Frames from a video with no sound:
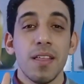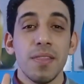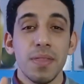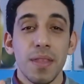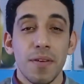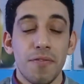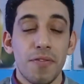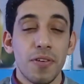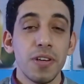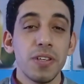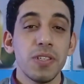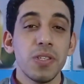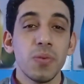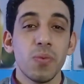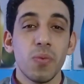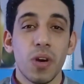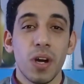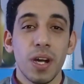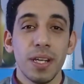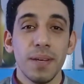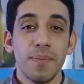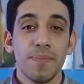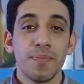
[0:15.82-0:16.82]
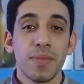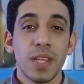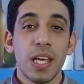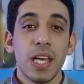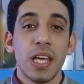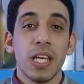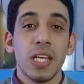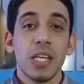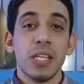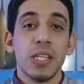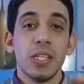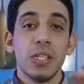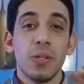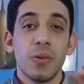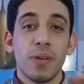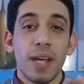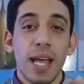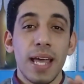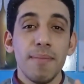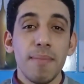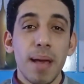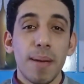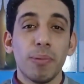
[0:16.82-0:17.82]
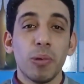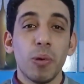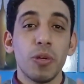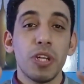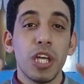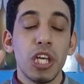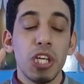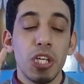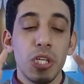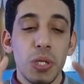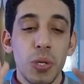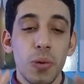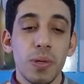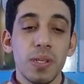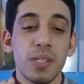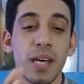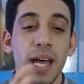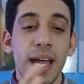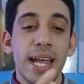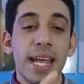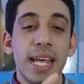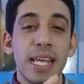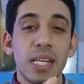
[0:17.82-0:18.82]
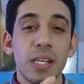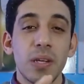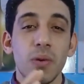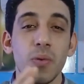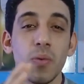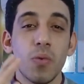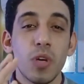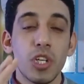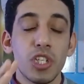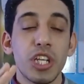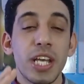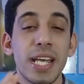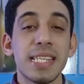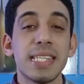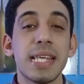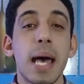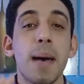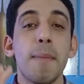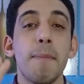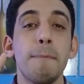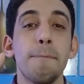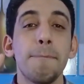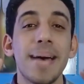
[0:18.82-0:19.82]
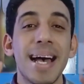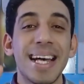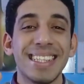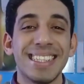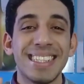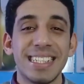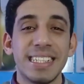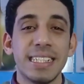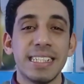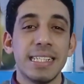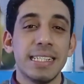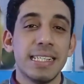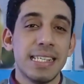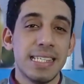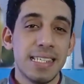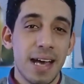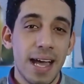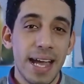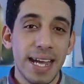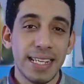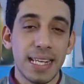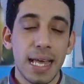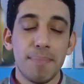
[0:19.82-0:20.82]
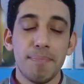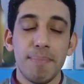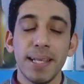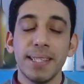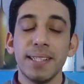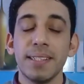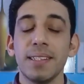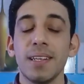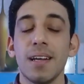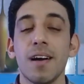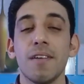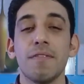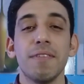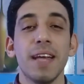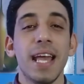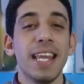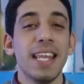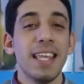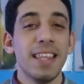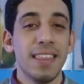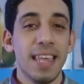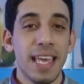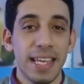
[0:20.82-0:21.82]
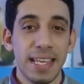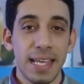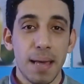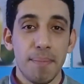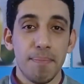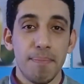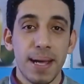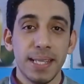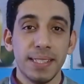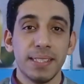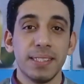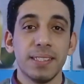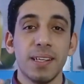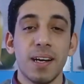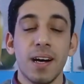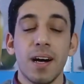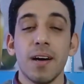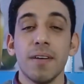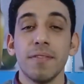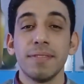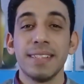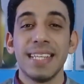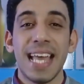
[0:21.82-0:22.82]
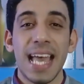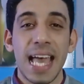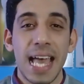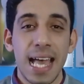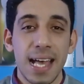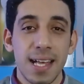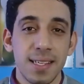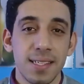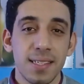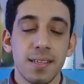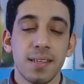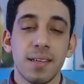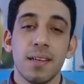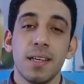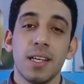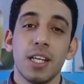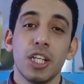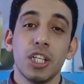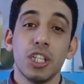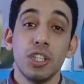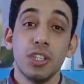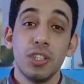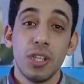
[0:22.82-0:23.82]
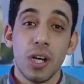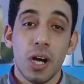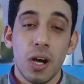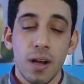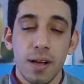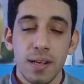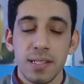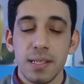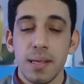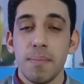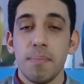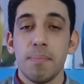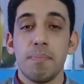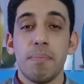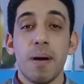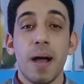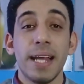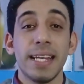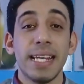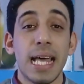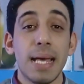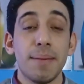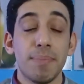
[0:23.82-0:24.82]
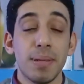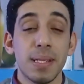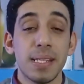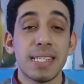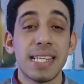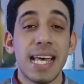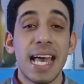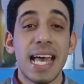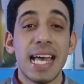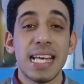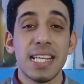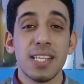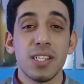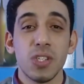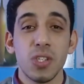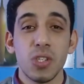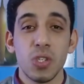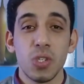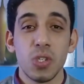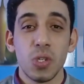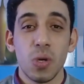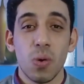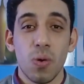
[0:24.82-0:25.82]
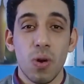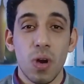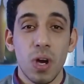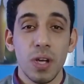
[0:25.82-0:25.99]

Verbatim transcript: The first one, you can upload your design, which is a pattern design, a pattern of anything, a pattern of cats, dogs, pineapples, and so